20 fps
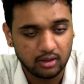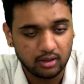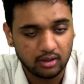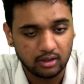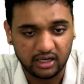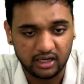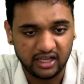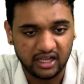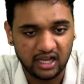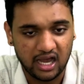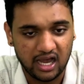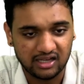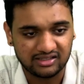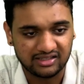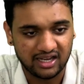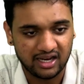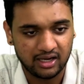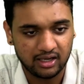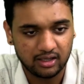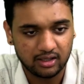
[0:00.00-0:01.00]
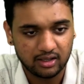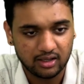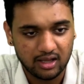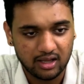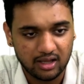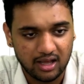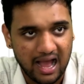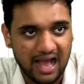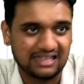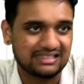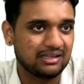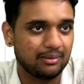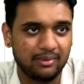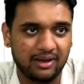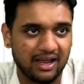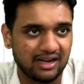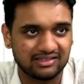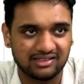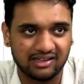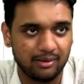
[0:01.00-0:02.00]
Cutting hours and assembly
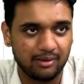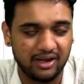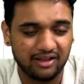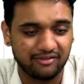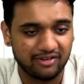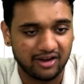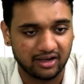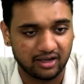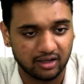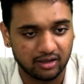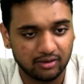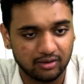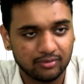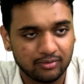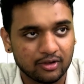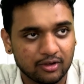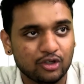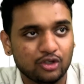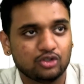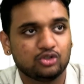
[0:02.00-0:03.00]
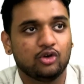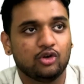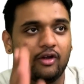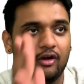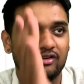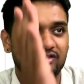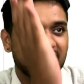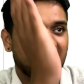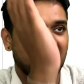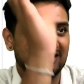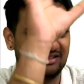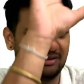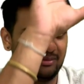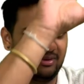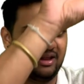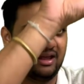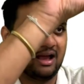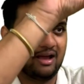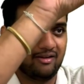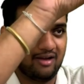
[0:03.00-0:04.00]
hours are limiting factor. So we have to see
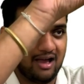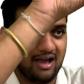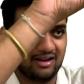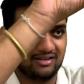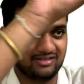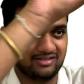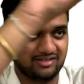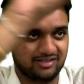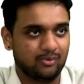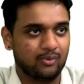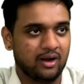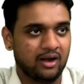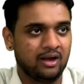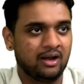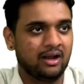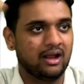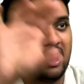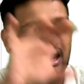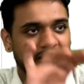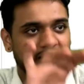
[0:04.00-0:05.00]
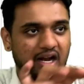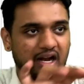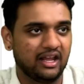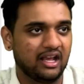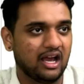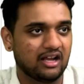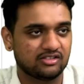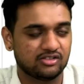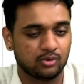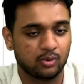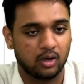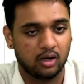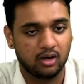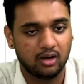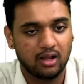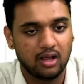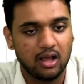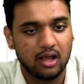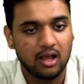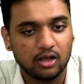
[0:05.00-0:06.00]
assembly hours in one and cutting hours in one.
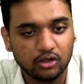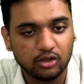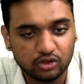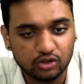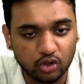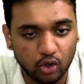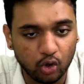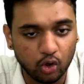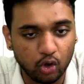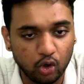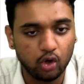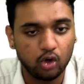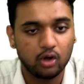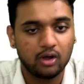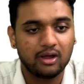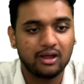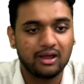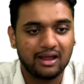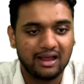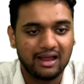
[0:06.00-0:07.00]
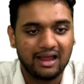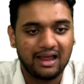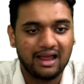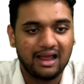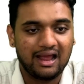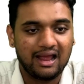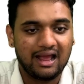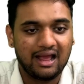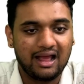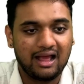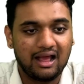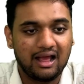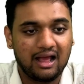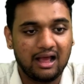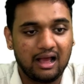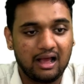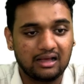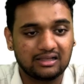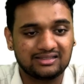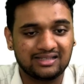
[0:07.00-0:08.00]
So
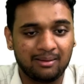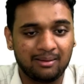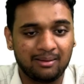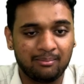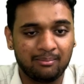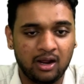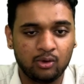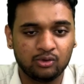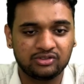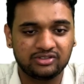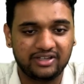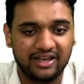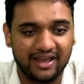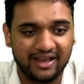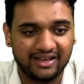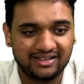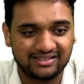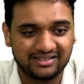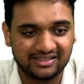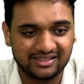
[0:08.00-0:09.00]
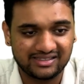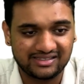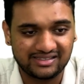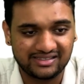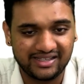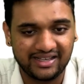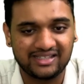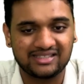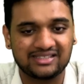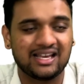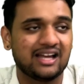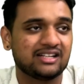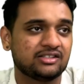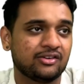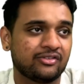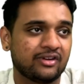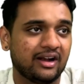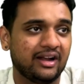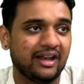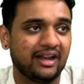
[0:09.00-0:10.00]
summer house takes 6 hours
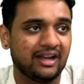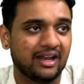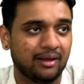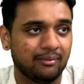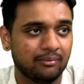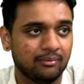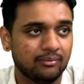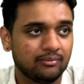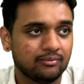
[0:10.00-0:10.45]
of cutting time